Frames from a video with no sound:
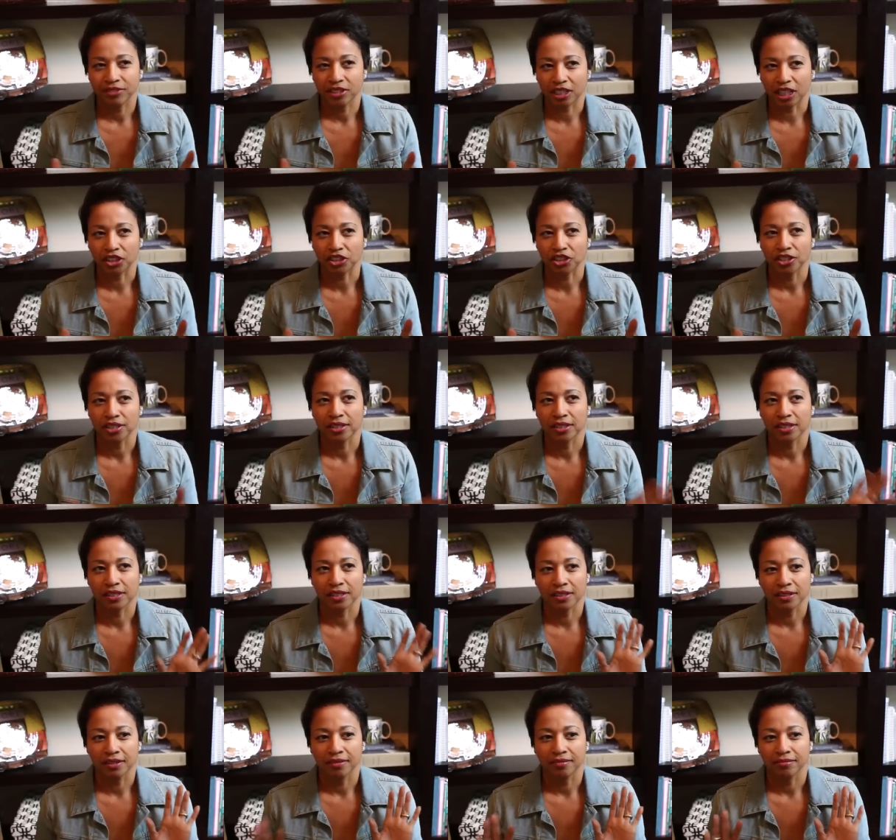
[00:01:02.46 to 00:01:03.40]

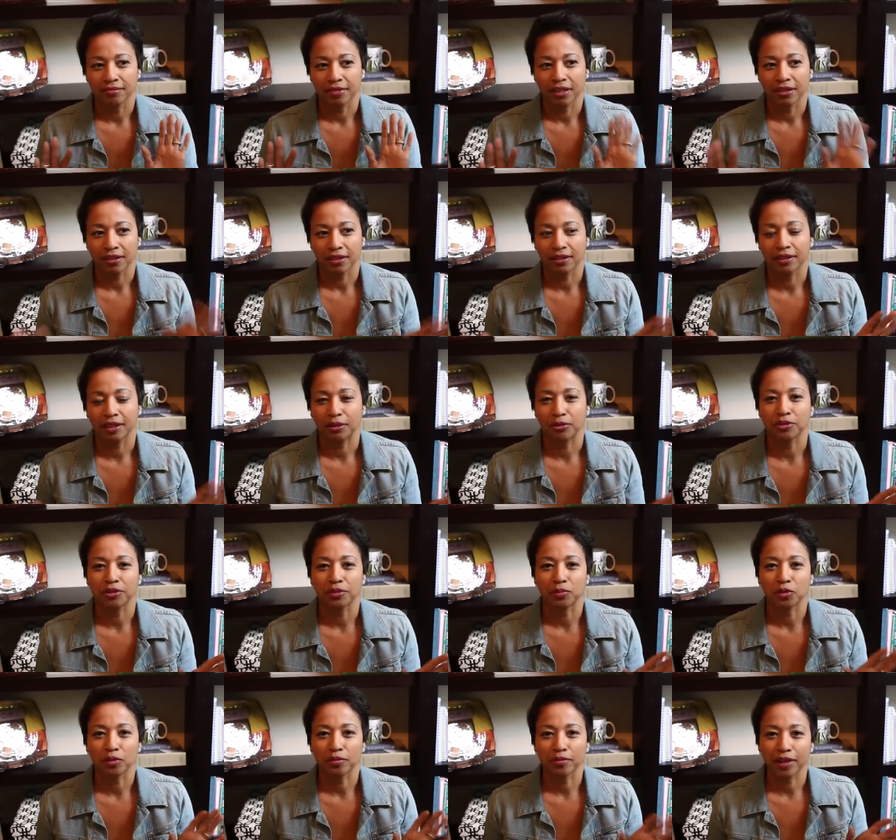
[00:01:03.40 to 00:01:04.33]
sections and I thought that
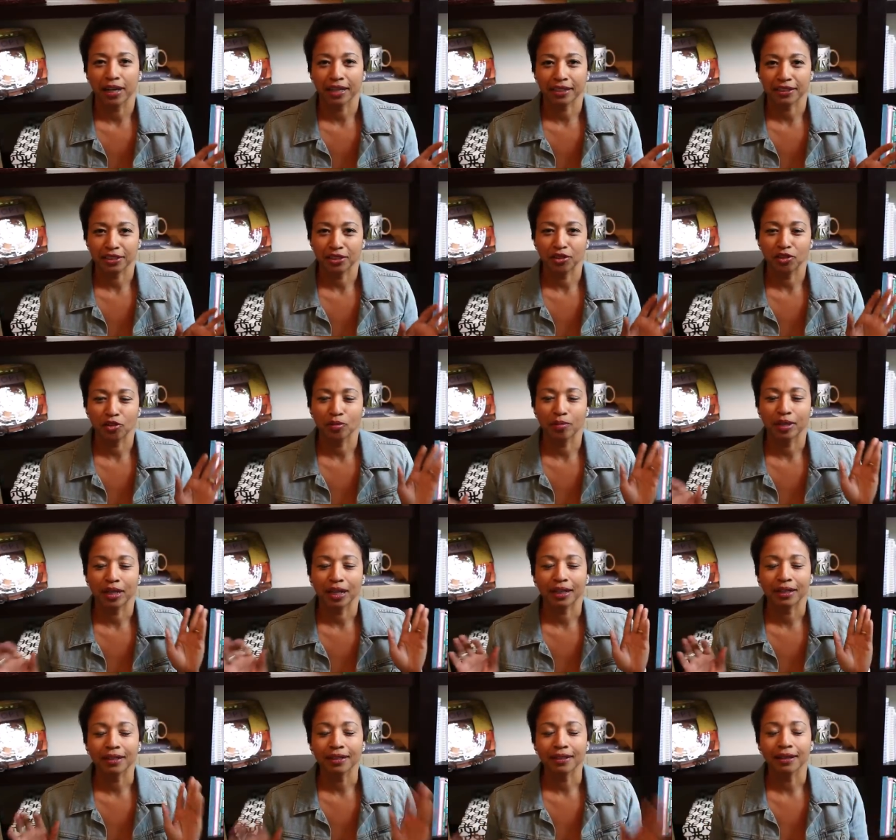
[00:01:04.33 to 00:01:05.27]
was more practical, but
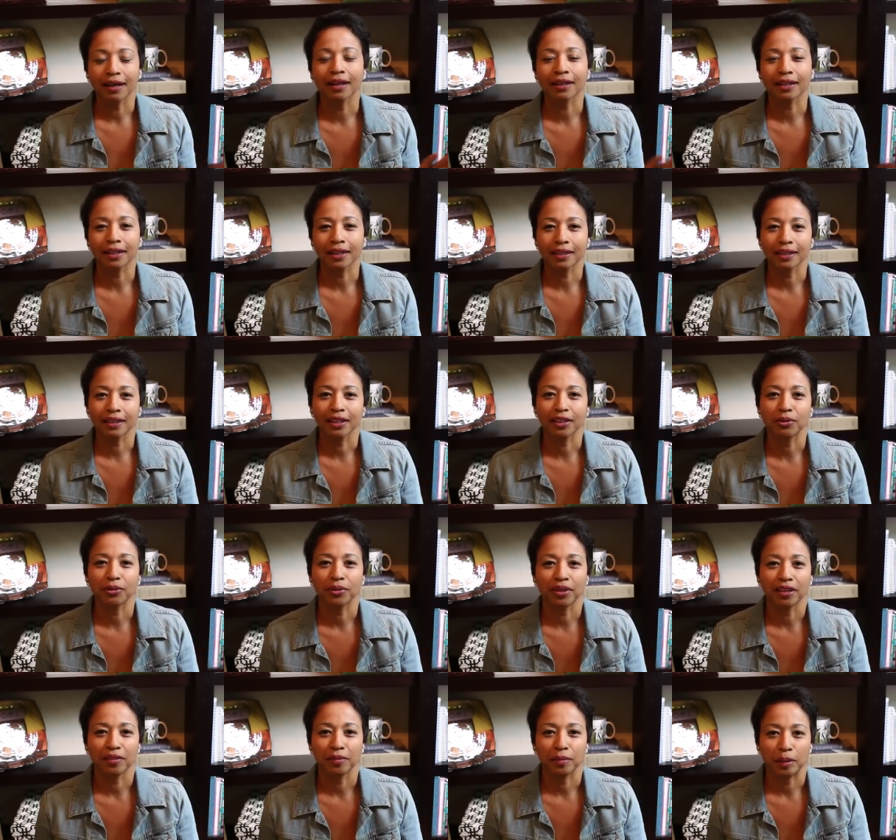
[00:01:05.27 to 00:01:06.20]
I could not get the other
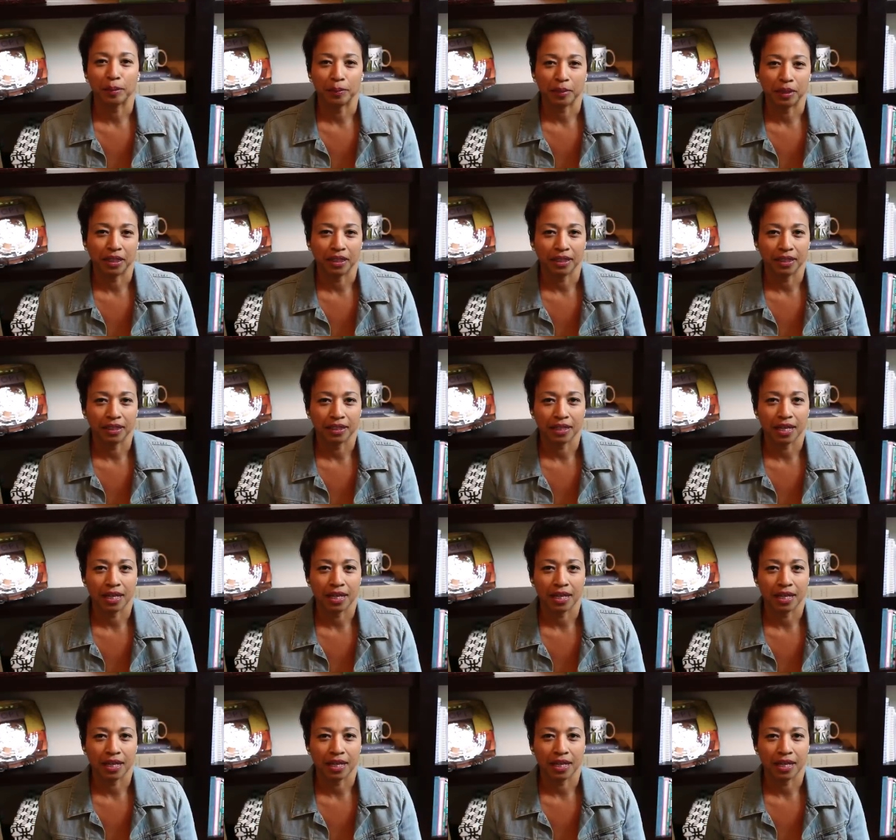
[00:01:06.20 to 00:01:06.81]
one out of my mind.